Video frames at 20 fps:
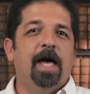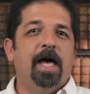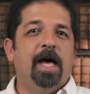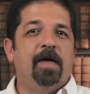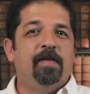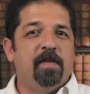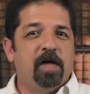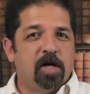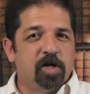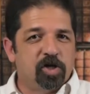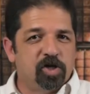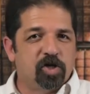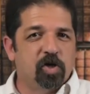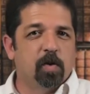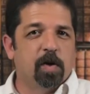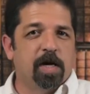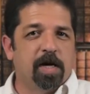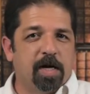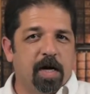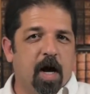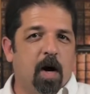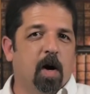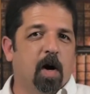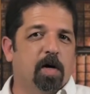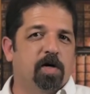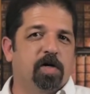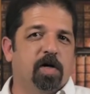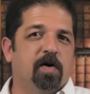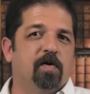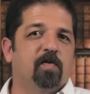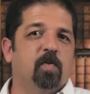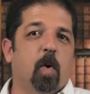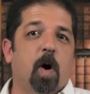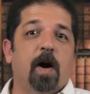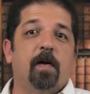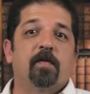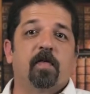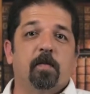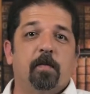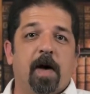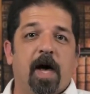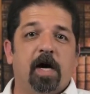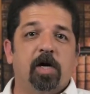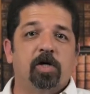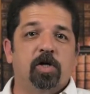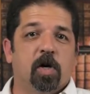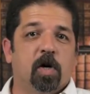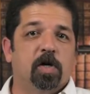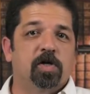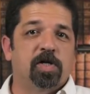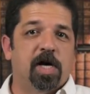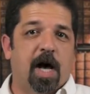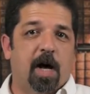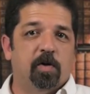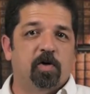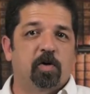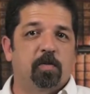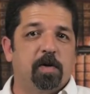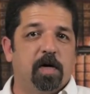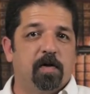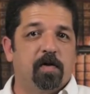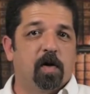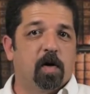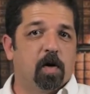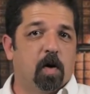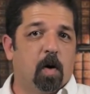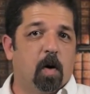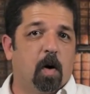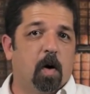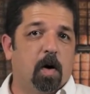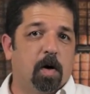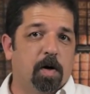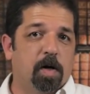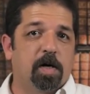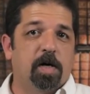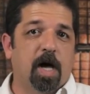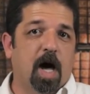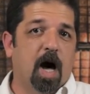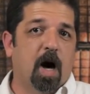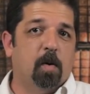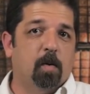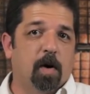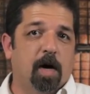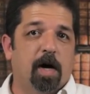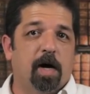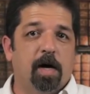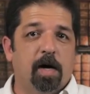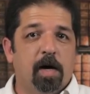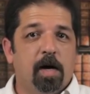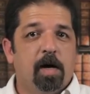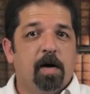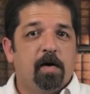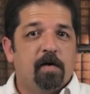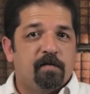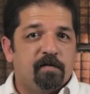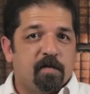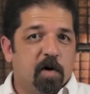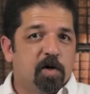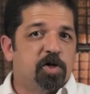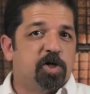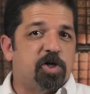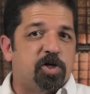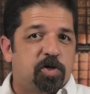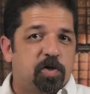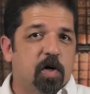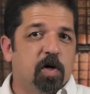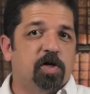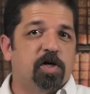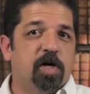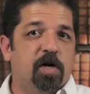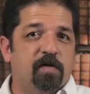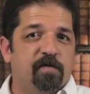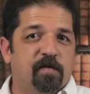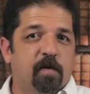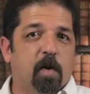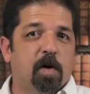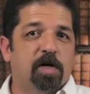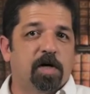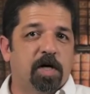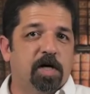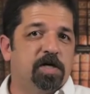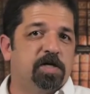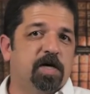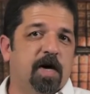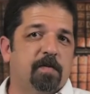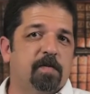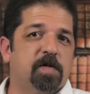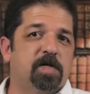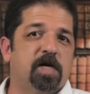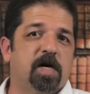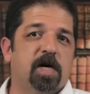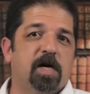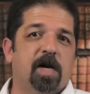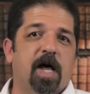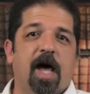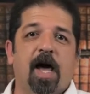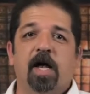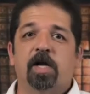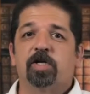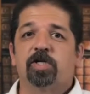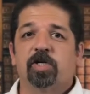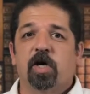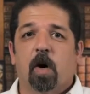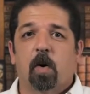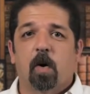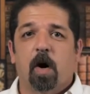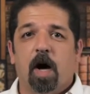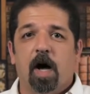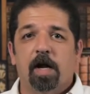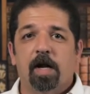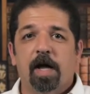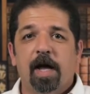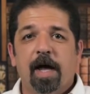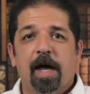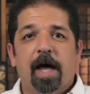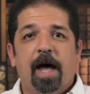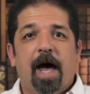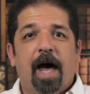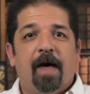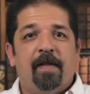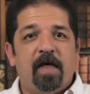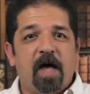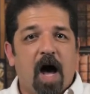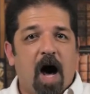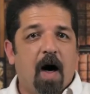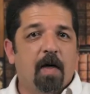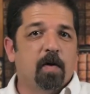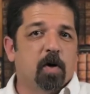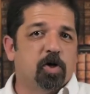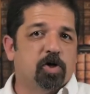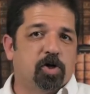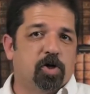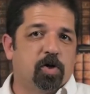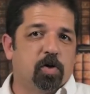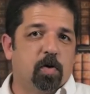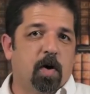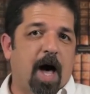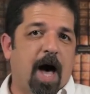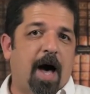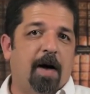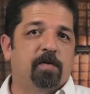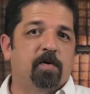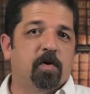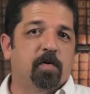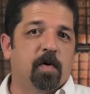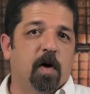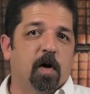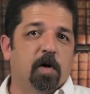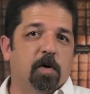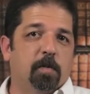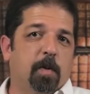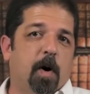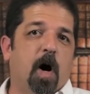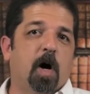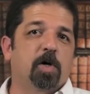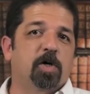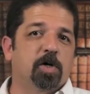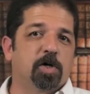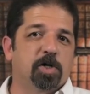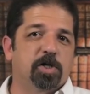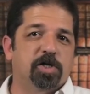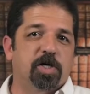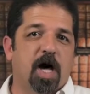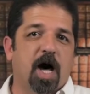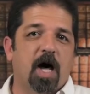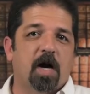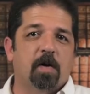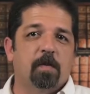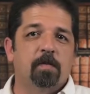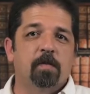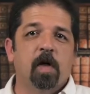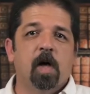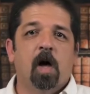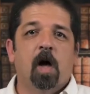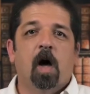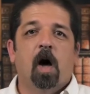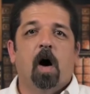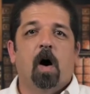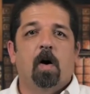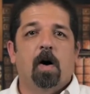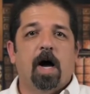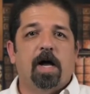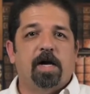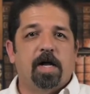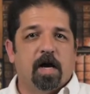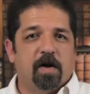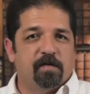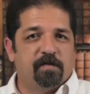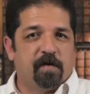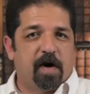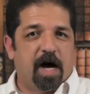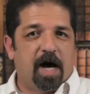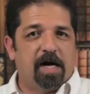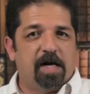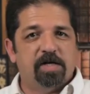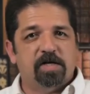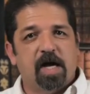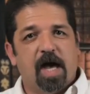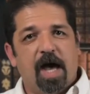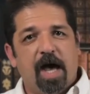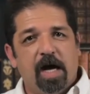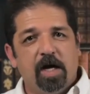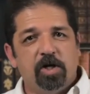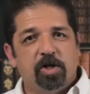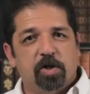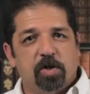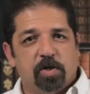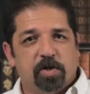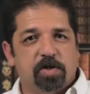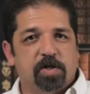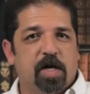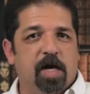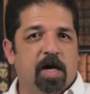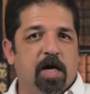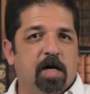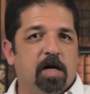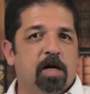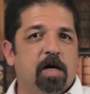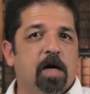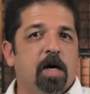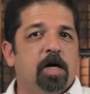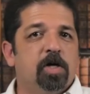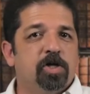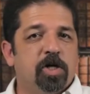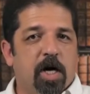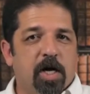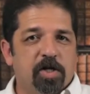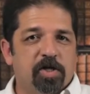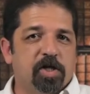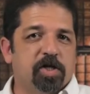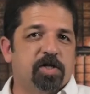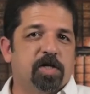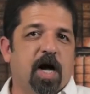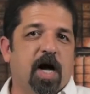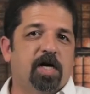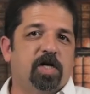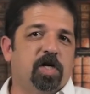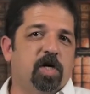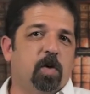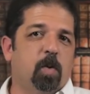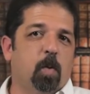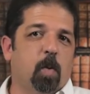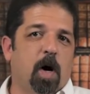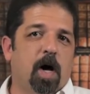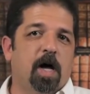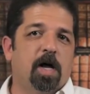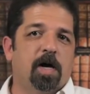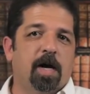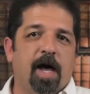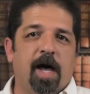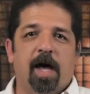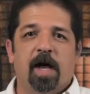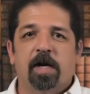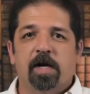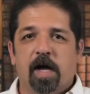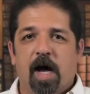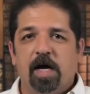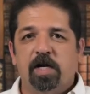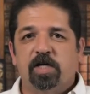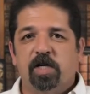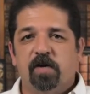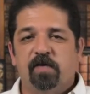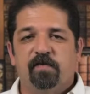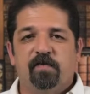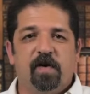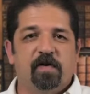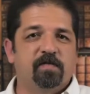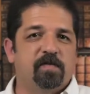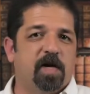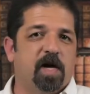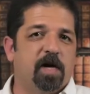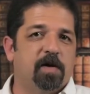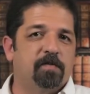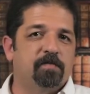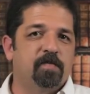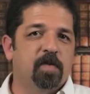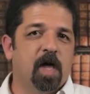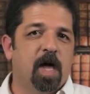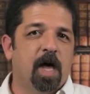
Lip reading: In the ensuing narrative, one of the men turns out to be the Lord, Yahweh, verses 13, 14, 17, and so on. And the other two, after their departure to Sodom, are identified as angels in Genesis 19:1 and 19:15.